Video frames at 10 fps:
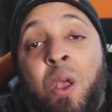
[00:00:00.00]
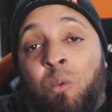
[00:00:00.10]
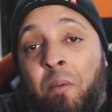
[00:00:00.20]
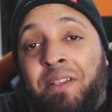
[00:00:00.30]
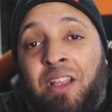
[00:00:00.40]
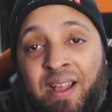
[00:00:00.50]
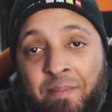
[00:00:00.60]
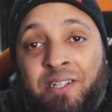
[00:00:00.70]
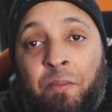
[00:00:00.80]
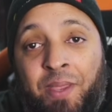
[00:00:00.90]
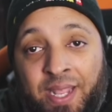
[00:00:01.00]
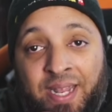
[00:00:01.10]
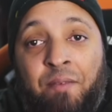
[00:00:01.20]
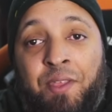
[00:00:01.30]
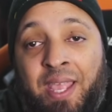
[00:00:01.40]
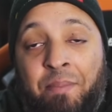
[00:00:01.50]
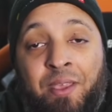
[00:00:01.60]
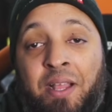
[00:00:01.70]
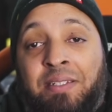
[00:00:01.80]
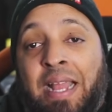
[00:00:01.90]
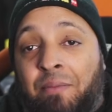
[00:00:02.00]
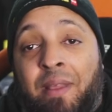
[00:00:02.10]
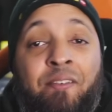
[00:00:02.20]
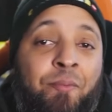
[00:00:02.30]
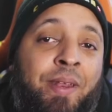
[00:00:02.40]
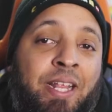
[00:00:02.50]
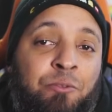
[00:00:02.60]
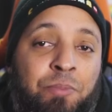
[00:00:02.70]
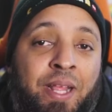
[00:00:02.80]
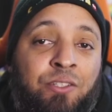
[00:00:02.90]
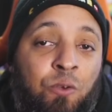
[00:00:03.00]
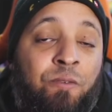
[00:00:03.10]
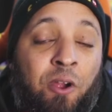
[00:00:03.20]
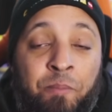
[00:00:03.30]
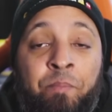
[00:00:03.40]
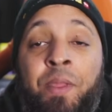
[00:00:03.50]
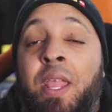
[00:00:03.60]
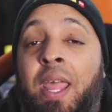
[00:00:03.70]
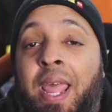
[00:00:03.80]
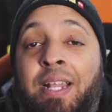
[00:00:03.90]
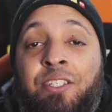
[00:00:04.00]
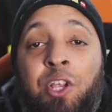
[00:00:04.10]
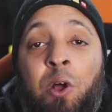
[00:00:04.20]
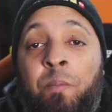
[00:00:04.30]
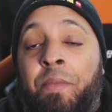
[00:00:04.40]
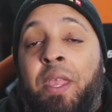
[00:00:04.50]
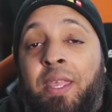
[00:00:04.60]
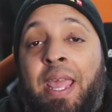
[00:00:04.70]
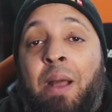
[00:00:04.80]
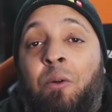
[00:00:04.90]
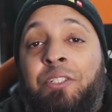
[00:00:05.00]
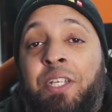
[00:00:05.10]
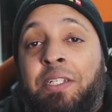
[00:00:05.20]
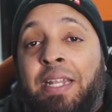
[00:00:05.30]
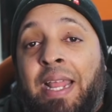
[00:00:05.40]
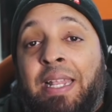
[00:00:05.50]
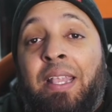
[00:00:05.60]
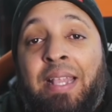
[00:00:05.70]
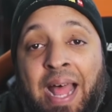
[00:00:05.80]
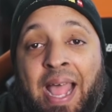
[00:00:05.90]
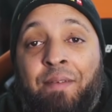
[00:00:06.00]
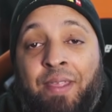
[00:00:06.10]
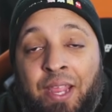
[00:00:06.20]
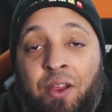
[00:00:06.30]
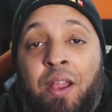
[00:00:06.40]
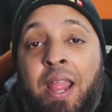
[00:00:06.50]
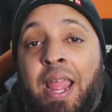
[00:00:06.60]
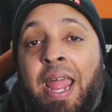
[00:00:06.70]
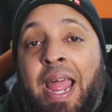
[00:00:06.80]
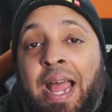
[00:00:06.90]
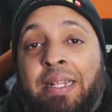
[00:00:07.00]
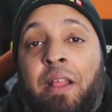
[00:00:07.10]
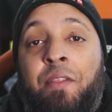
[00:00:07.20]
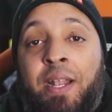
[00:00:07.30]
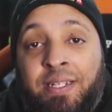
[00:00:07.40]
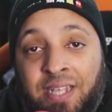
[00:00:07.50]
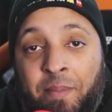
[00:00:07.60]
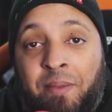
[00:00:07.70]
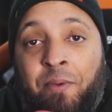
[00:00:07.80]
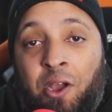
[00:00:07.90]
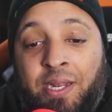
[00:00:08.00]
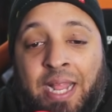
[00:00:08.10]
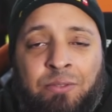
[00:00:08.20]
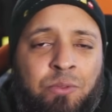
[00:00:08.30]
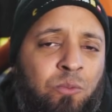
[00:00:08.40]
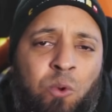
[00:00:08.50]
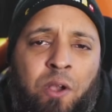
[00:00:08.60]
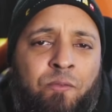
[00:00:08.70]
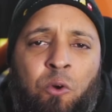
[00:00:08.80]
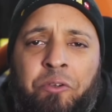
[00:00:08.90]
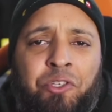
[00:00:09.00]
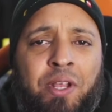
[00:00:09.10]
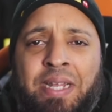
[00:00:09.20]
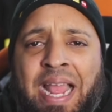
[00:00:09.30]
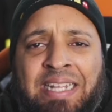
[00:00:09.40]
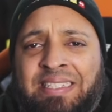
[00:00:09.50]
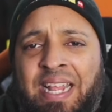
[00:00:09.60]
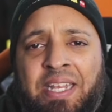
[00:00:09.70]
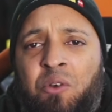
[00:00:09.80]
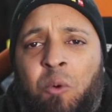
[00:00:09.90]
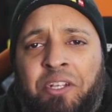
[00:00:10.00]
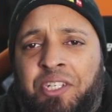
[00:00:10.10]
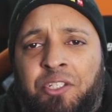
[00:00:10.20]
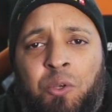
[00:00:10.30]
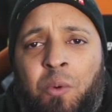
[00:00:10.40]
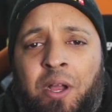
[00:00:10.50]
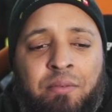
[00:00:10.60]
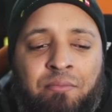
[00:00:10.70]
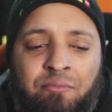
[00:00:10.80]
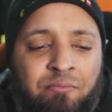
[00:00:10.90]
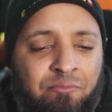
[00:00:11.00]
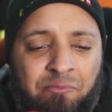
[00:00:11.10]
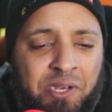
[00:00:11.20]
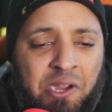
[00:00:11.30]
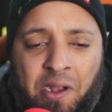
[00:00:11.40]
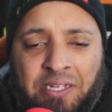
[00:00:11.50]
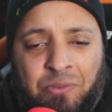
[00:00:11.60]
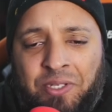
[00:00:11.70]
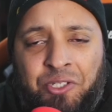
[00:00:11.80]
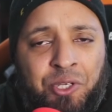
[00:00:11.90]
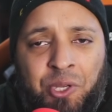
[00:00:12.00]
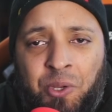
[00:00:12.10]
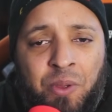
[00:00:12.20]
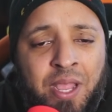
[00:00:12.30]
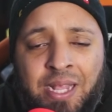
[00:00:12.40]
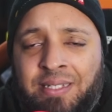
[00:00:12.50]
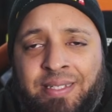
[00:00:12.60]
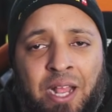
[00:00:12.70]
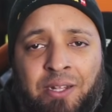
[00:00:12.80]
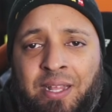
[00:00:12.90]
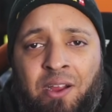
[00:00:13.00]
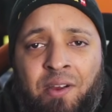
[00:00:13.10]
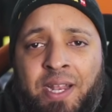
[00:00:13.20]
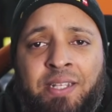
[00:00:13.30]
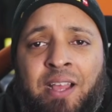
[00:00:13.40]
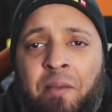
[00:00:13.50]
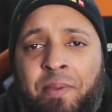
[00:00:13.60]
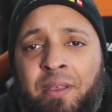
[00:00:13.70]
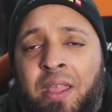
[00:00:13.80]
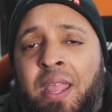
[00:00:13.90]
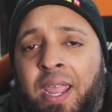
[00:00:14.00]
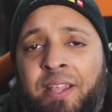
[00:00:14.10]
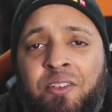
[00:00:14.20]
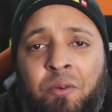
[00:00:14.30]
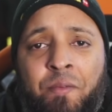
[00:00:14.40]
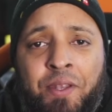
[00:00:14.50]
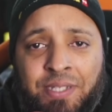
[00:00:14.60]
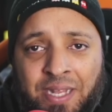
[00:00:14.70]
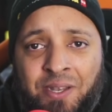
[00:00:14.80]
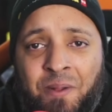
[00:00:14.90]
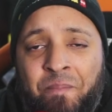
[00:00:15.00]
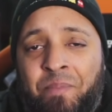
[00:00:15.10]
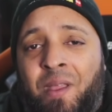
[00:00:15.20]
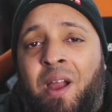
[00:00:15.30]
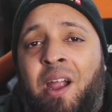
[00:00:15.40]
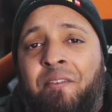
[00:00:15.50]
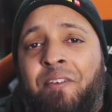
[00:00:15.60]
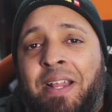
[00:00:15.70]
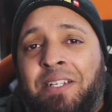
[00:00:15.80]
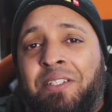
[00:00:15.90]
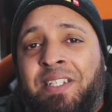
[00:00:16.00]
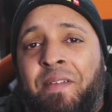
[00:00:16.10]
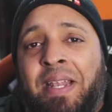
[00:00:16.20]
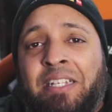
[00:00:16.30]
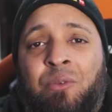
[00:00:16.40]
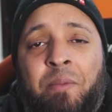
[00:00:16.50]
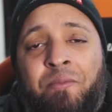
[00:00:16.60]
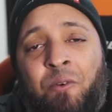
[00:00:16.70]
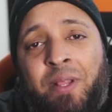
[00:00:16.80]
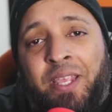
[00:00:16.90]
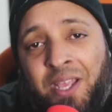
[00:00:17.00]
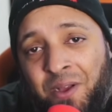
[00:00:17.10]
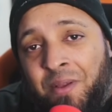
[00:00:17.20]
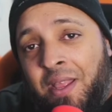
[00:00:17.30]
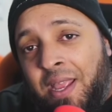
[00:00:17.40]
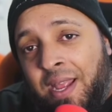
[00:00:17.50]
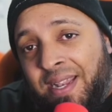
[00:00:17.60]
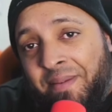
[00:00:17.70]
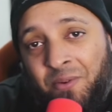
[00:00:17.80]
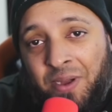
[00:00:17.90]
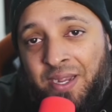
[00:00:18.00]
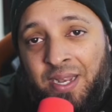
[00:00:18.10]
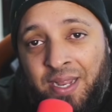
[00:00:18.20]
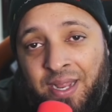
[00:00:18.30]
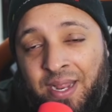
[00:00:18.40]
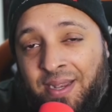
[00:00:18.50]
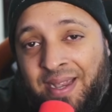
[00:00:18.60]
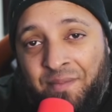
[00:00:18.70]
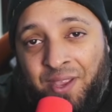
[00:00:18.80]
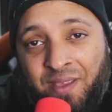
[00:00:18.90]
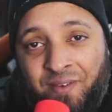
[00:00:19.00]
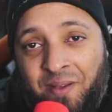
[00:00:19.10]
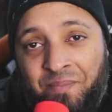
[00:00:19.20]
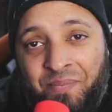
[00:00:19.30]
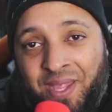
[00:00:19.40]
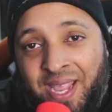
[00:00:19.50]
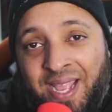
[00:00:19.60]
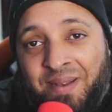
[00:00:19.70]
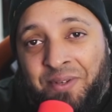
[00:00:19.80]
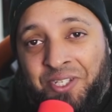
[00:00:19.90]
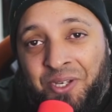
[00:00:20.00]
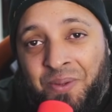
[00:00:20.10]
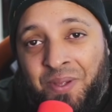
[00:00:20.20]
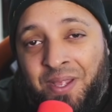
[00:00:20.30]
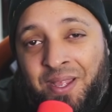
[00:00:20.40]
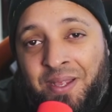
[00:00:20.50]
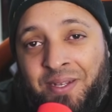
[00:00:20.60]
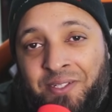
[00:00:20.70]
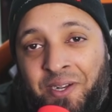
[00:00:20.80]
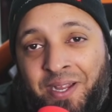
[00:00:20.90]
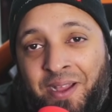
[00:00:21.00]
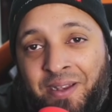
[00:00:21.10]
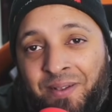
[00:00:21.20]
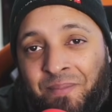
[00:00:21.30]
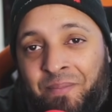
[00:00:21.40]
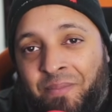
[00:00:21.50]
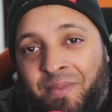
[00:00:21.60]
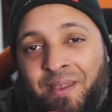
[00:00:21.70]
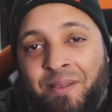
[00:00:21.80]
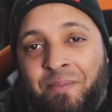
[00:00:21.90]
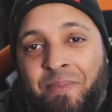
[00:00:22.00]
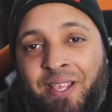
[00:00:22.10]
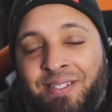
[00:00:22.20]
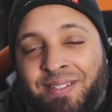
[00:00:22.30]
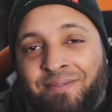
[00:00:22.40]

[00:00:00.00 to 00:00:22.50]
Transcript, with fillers: We'll be talking about the beginning of the game because that everybody has played so far. And so, yeah, we'll see you tonight live here at the Nintopic Podcast, where, of course, you can ask any questions you want regarding Switch two, Zelda, or any topic in the world of Nintendo. All right, friends, I'll see you in the next one. Before I let you go, number one, never give up. And number two, journey on. Peace.